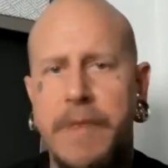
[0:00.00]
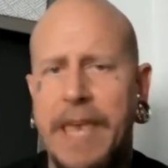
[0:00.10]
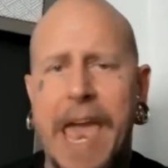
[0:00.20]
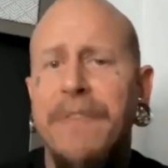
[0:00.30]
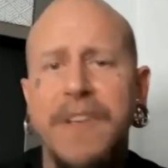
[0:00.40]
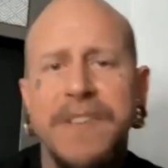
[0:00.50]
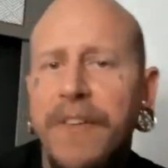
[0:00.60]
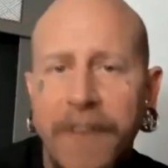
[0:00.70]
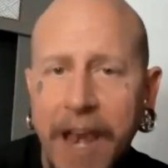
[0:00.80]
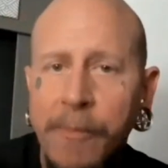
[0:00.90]
like F is
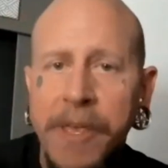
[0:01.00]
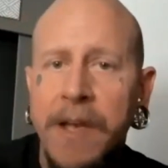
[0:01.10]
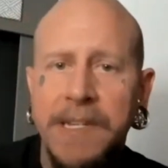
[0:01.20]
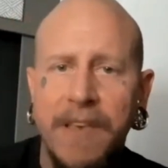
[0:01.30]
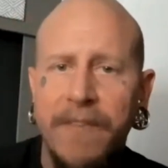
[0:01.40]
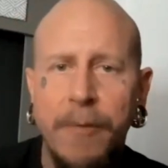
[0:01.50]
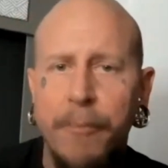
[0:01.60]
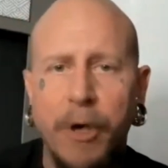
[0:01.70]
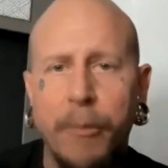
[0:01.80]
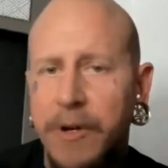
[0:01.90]
for Family on
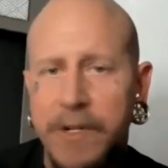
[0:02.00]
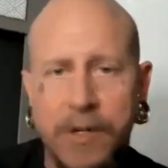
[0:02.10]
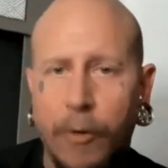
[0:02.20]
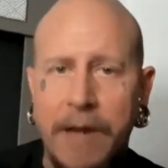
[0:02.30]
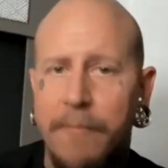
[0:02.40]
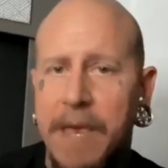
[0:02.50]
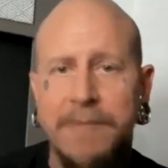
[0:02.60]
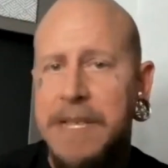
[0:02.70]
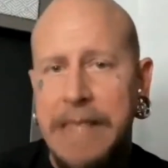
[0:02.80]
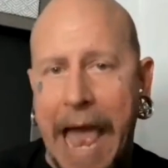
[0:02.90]
TV. Bill Burr's great,
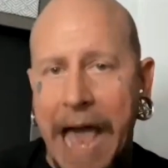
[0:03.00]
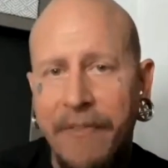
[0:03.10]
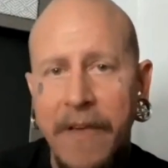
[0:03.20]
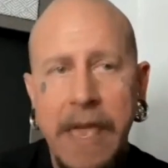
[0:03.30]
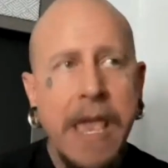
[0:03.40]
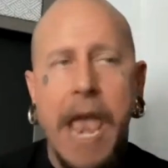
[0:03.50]
makes me laugh.